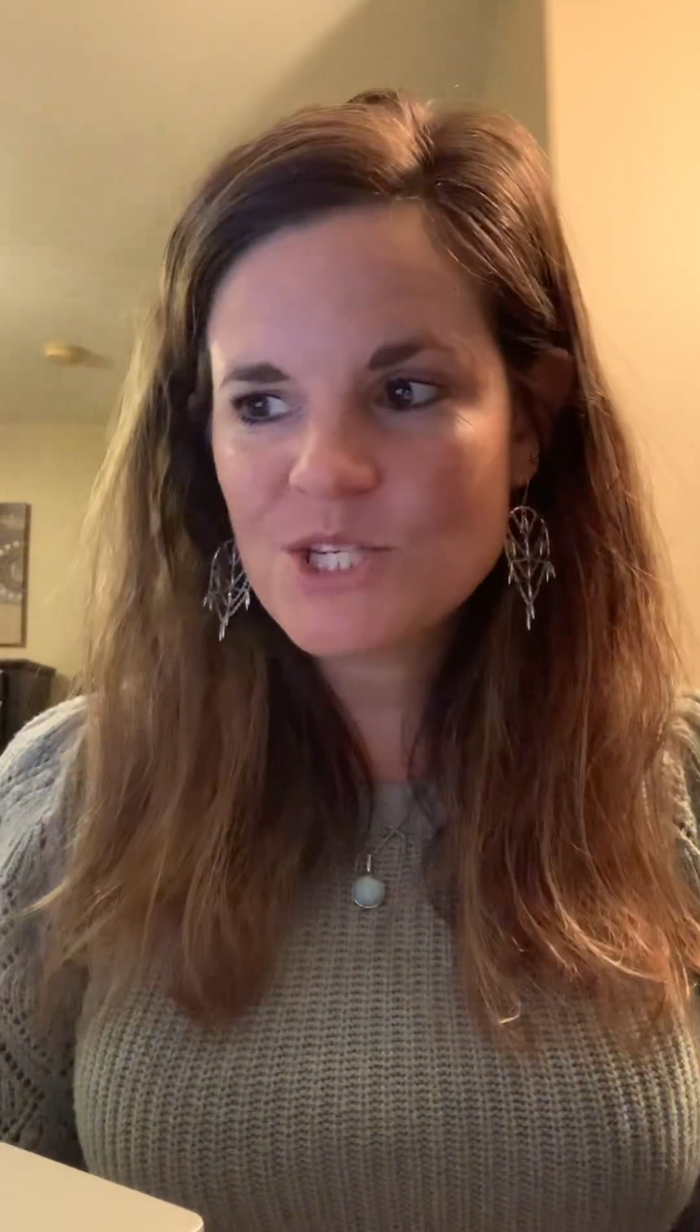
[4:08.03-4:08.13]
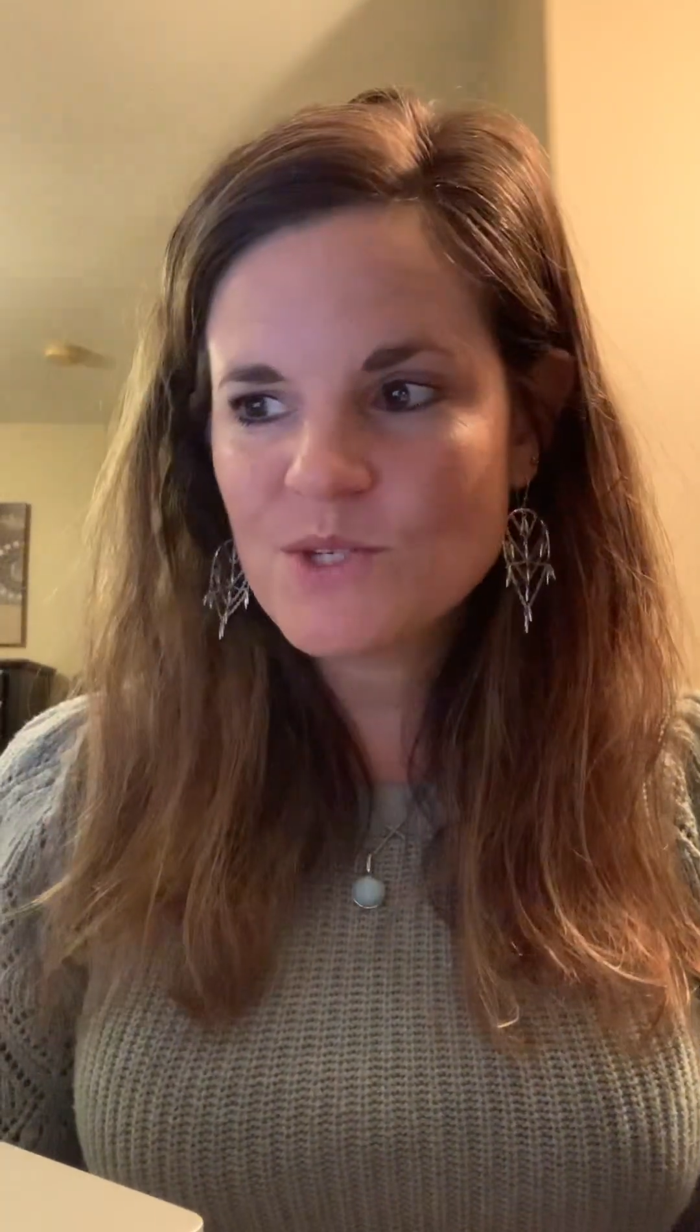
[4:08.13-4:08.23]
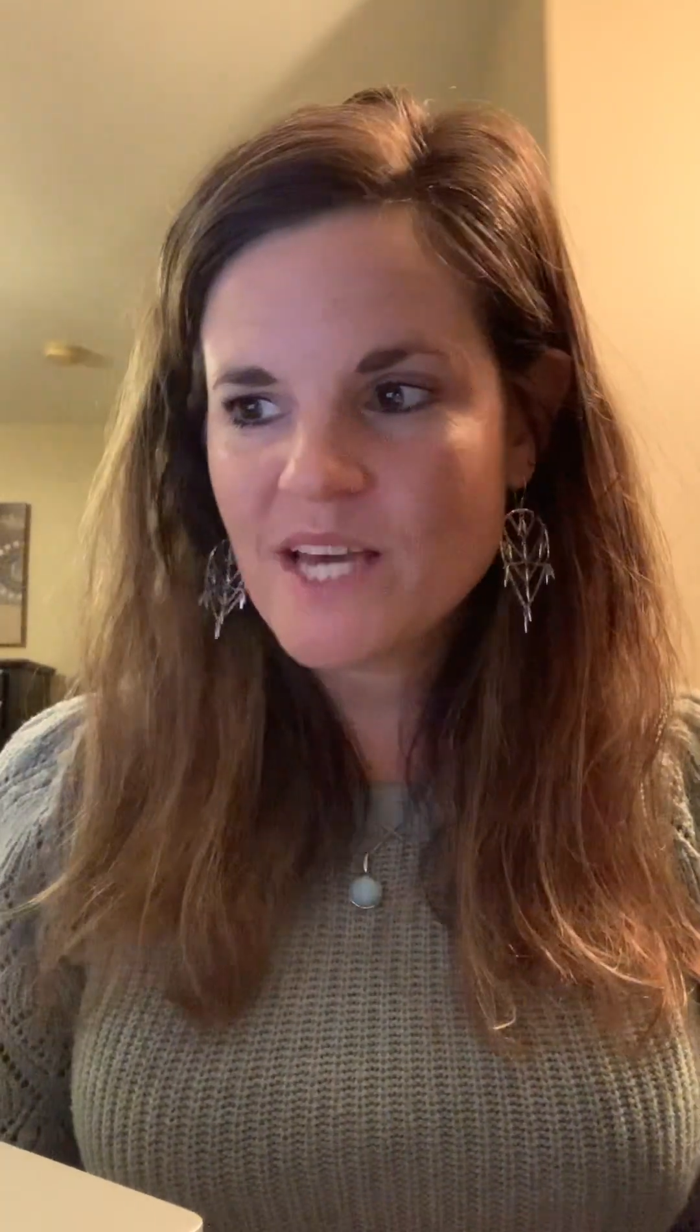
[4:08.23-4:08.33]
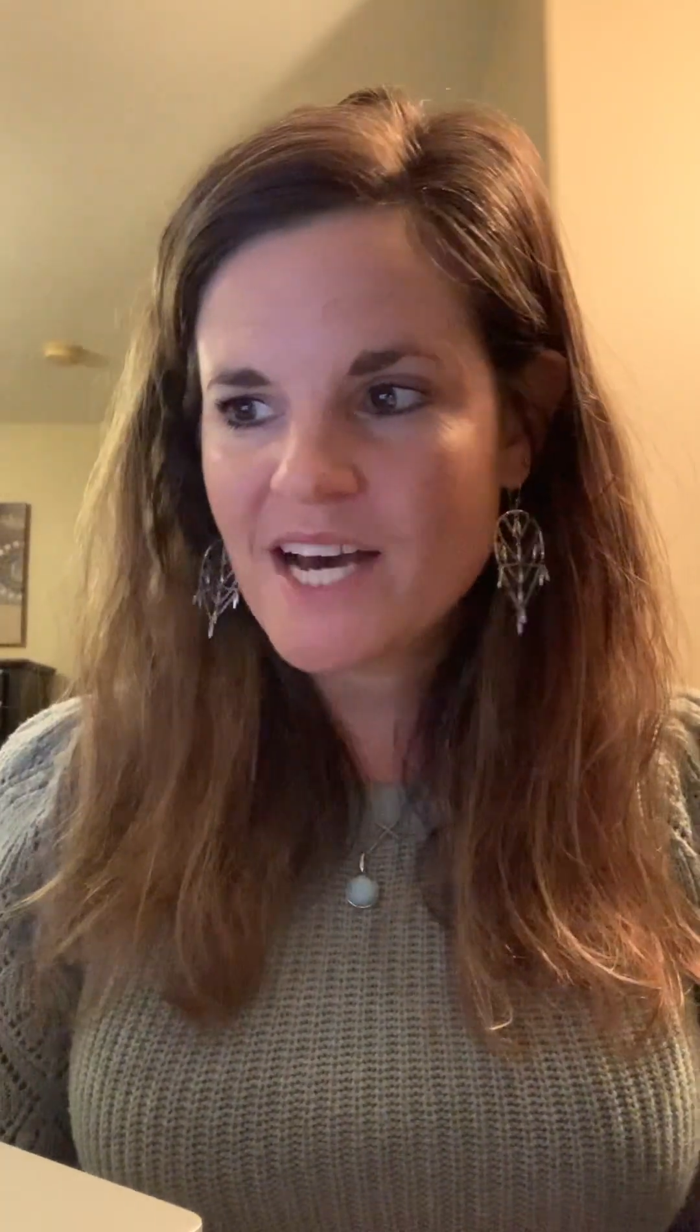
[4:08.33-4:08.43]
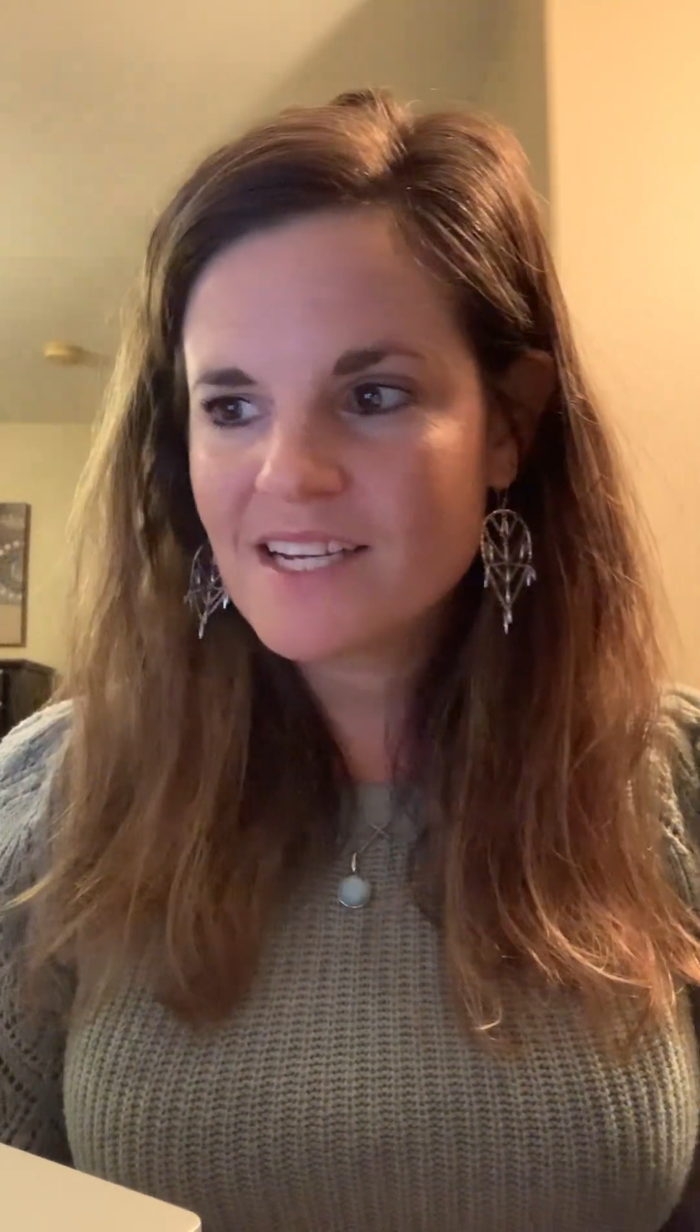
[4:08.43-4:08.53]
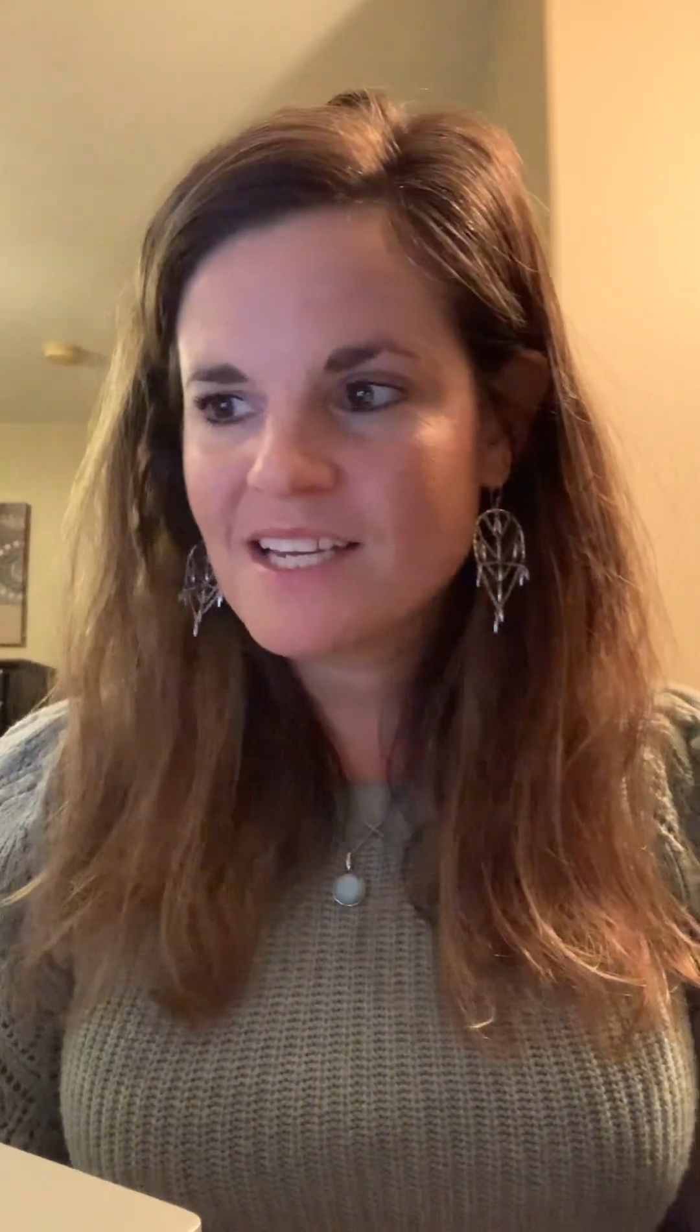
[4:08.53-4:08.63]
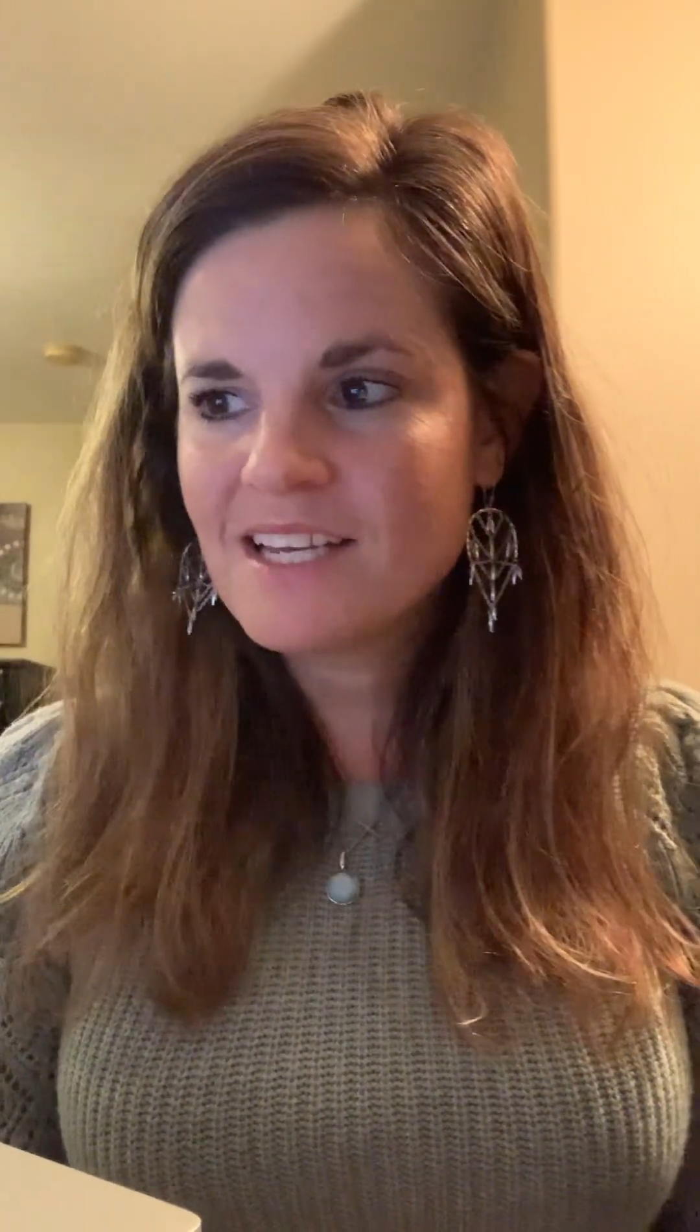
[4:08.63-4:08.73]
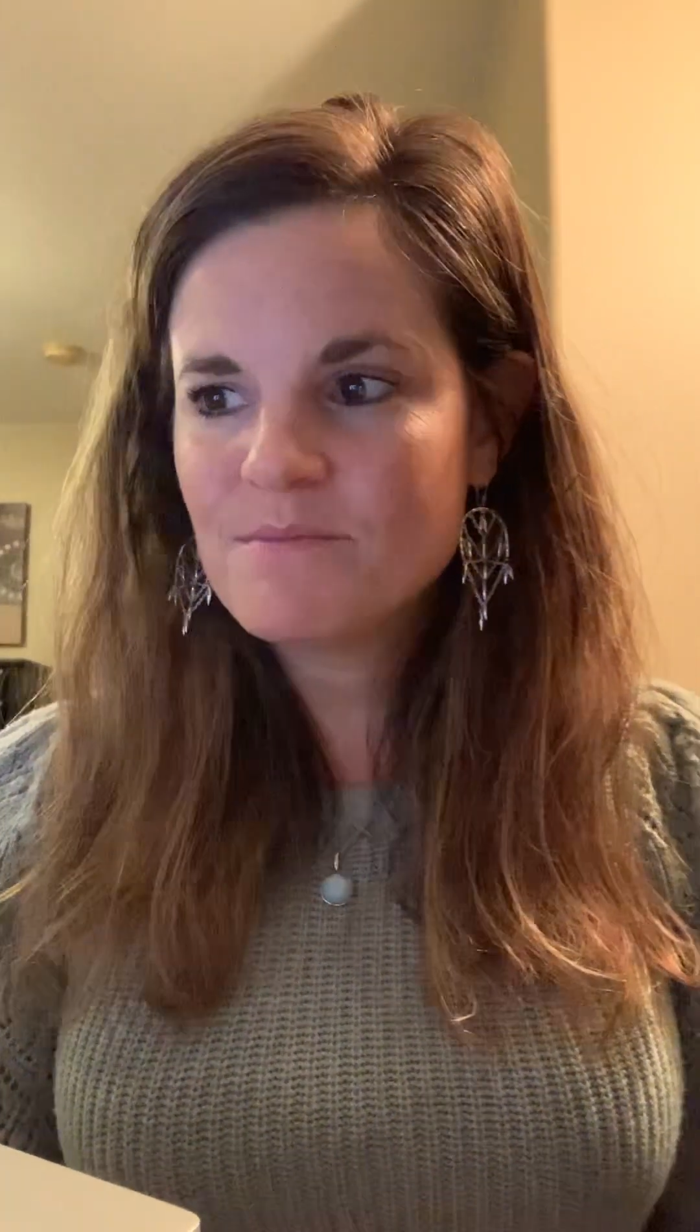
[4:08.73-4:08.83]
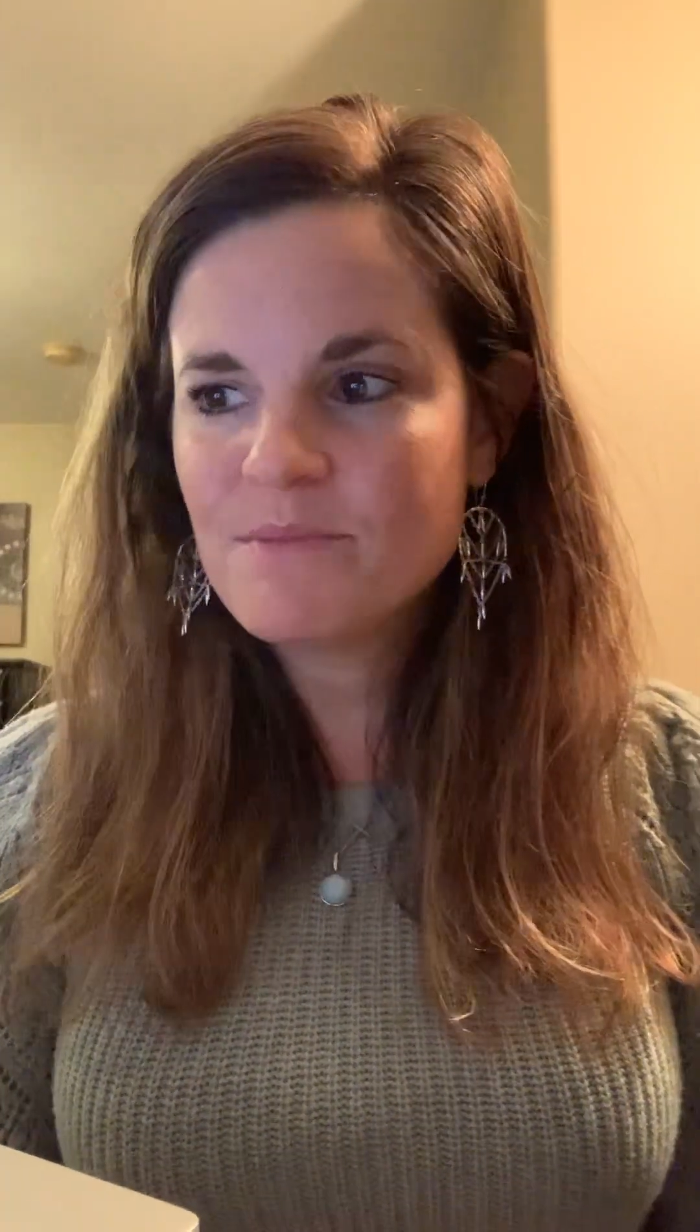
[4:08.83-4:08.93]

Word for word: too young.